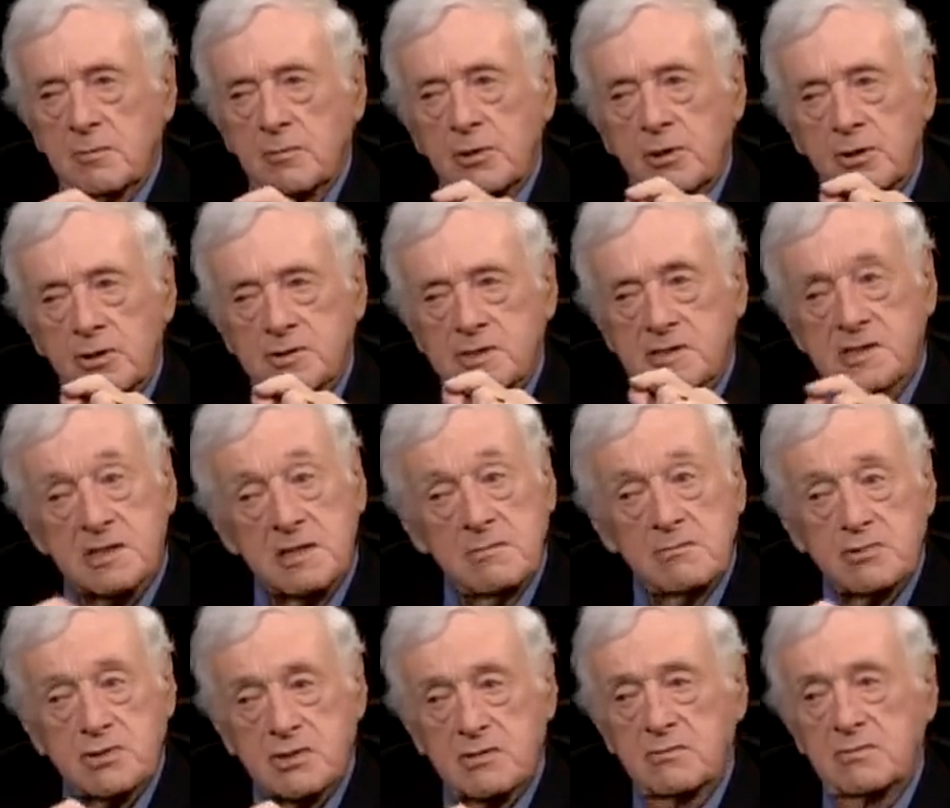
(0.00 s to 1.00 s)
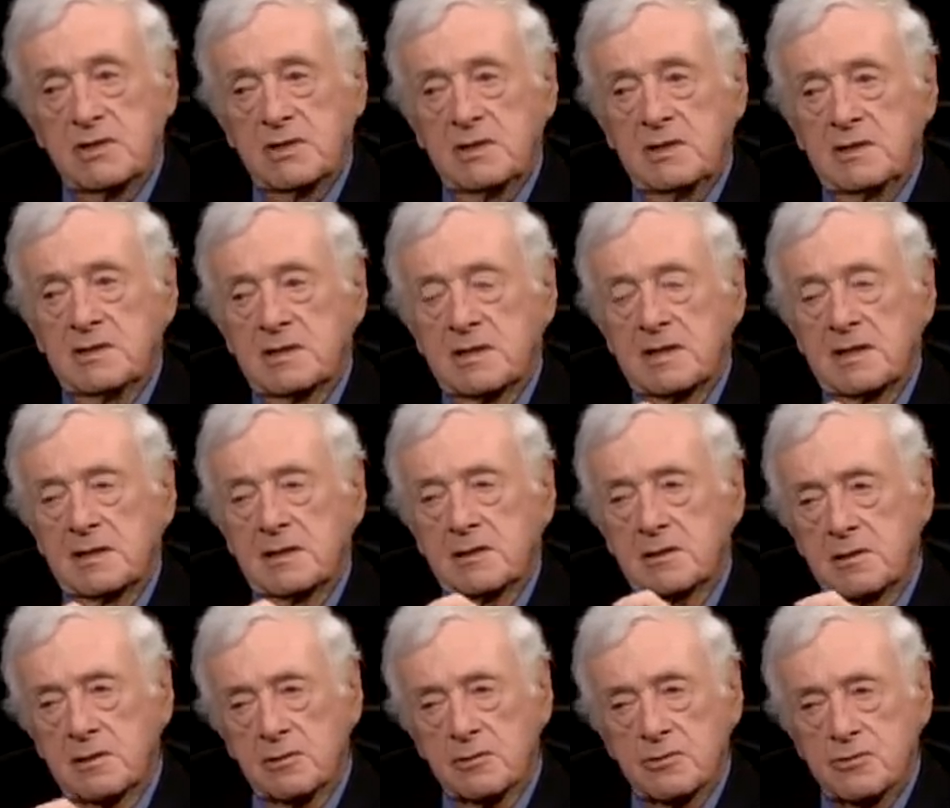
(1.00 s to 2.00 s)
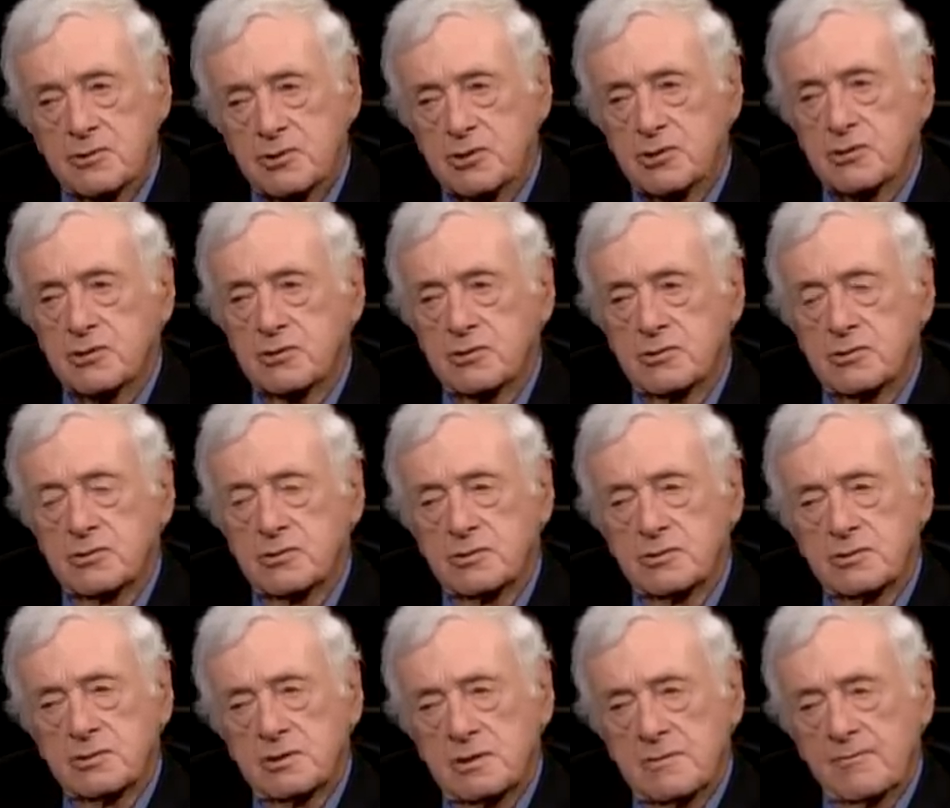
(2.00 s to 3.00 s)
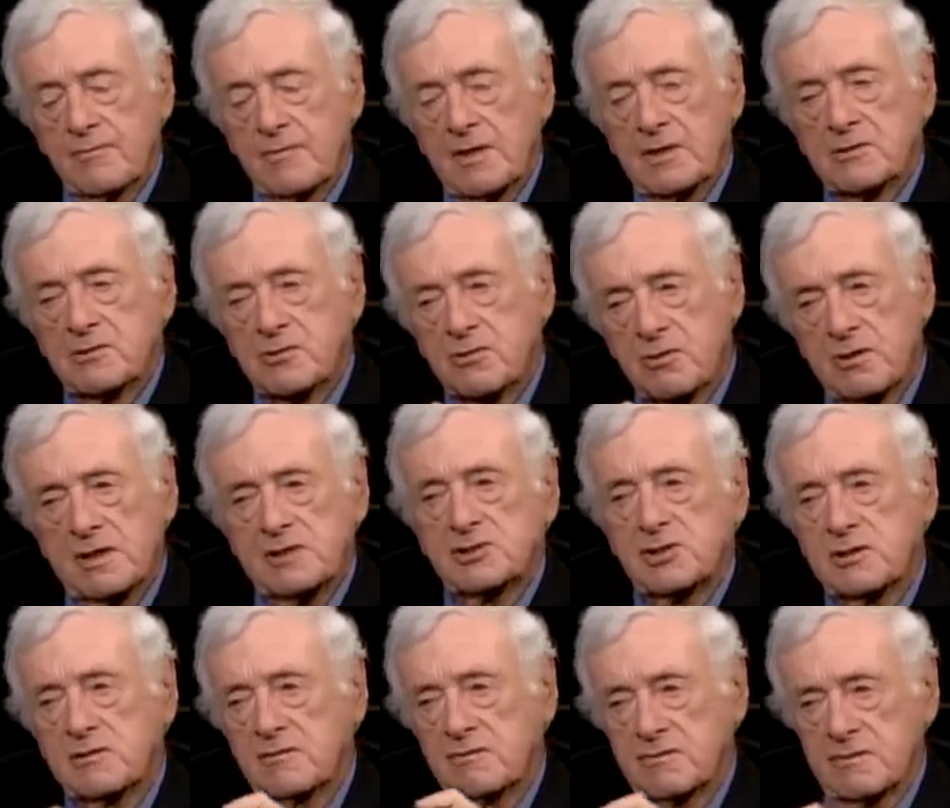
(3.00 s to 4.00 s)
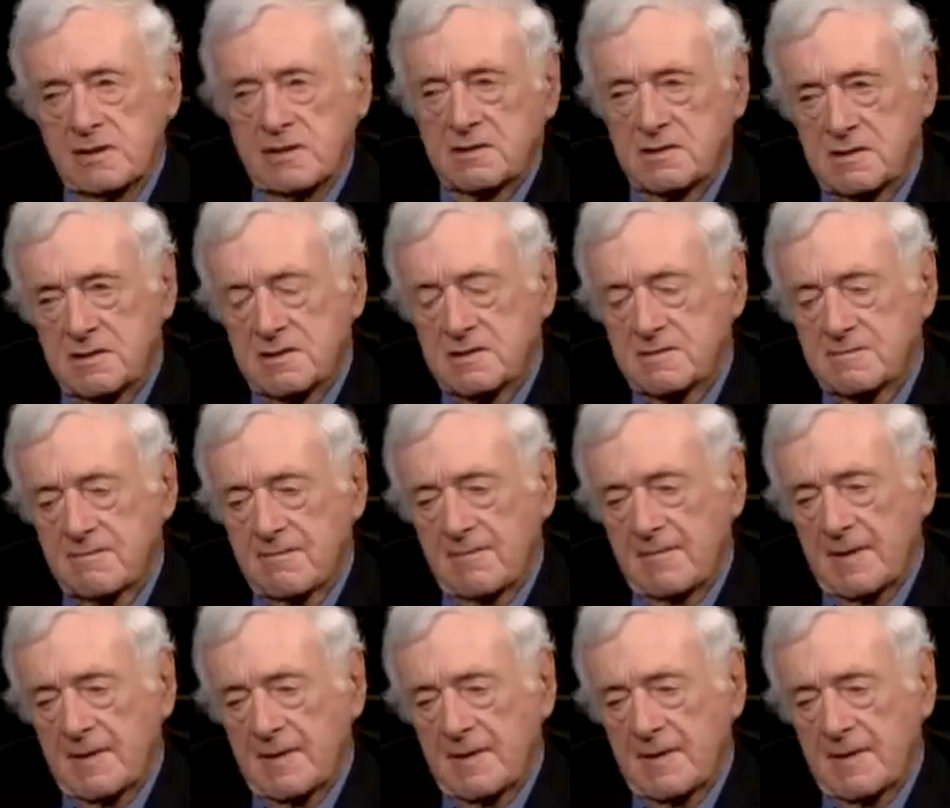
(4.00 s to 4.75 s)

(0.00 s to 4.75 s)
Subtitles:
Because it seems to me that those two tragic events,